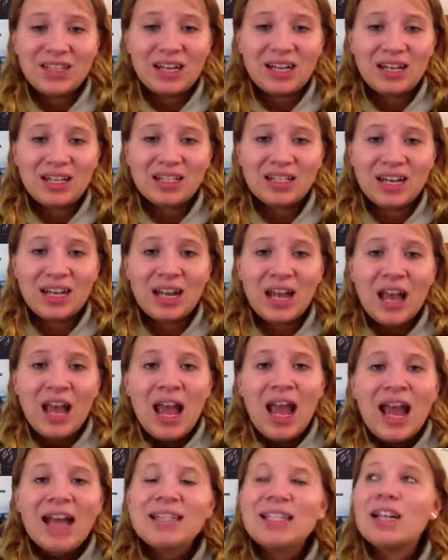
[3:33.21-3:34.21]
And it's like
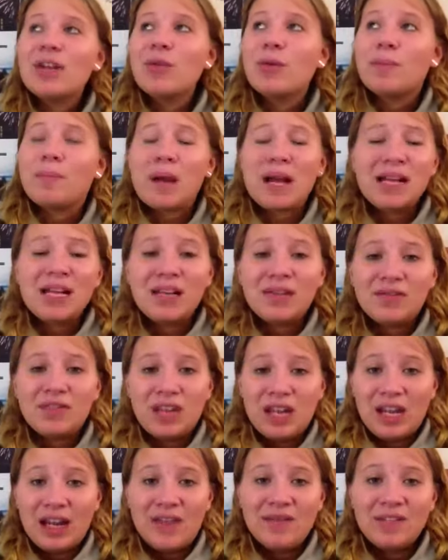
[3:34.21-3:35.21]
a repetitive
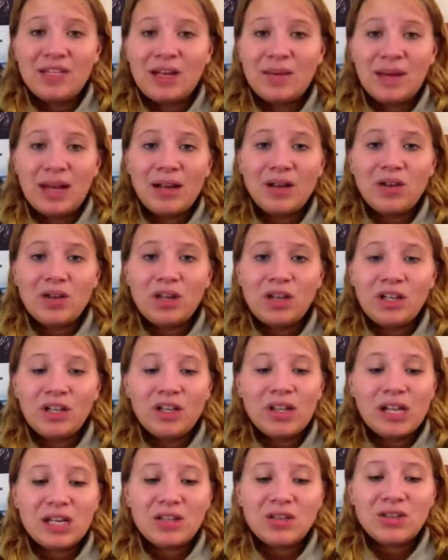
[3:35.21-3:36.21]
thing. Every time I go in
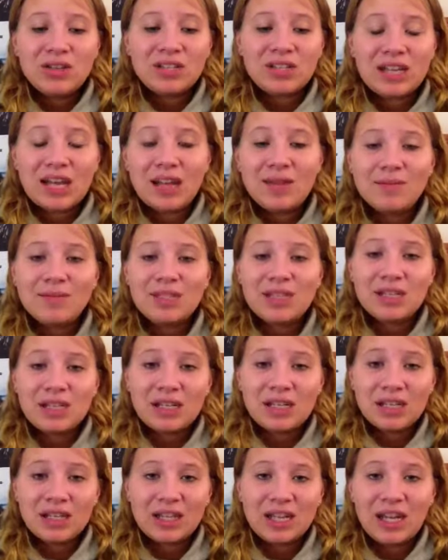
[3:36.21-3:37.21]
there, they do the same
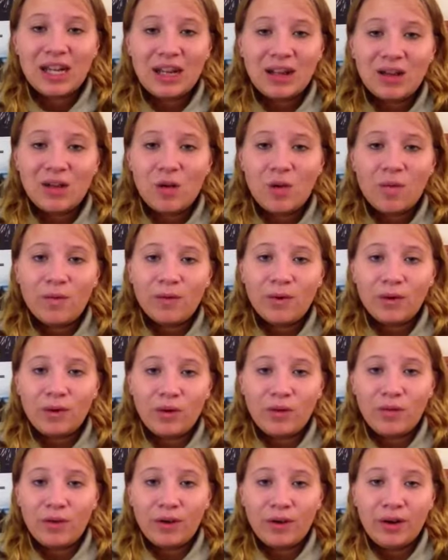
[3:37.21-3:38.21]
sinking thing over and
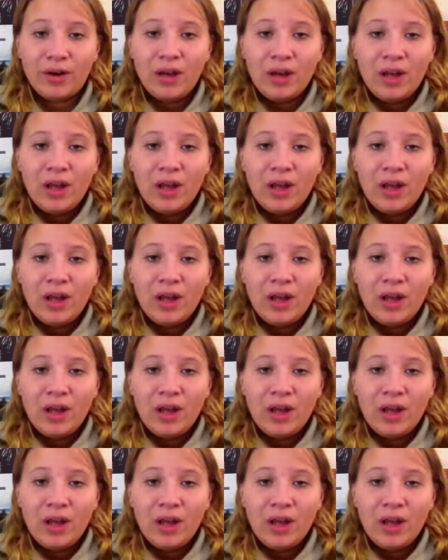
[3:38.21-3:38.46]
over.